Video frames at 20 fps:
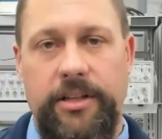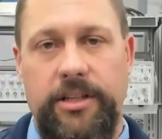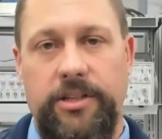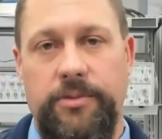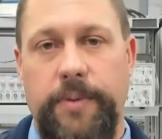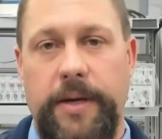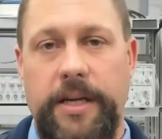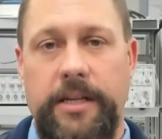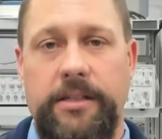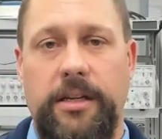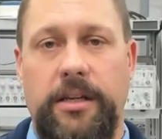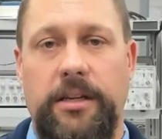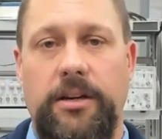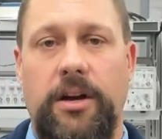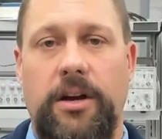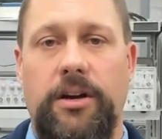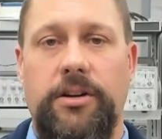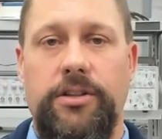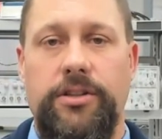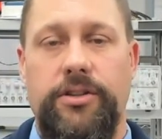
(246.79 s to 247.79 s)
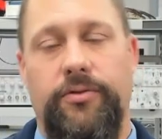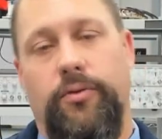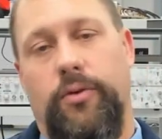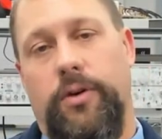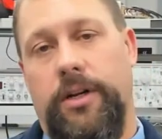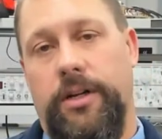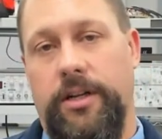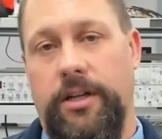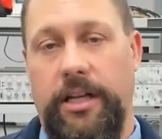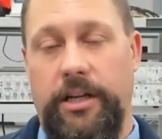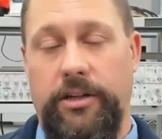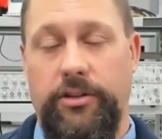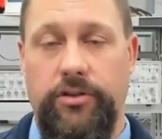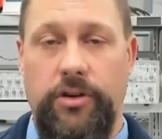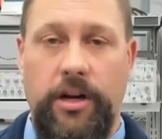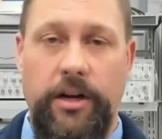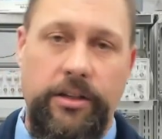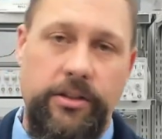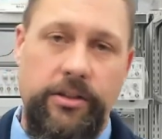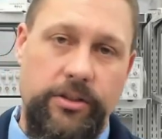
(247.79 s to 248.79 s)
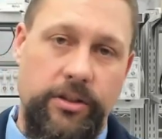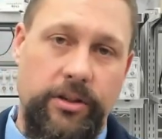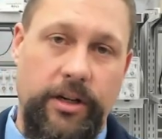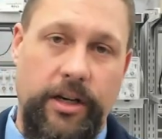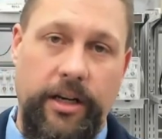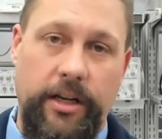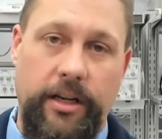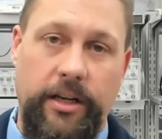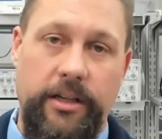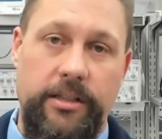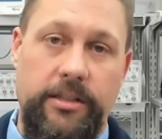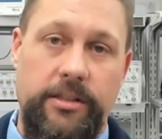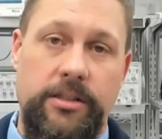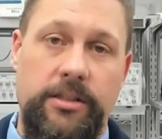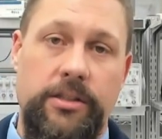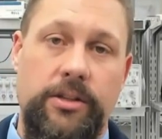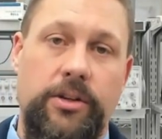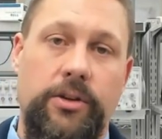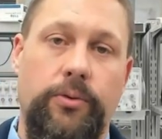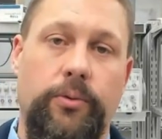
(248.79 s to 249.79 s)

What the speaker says: this basic knowledge of what an electronic circuit is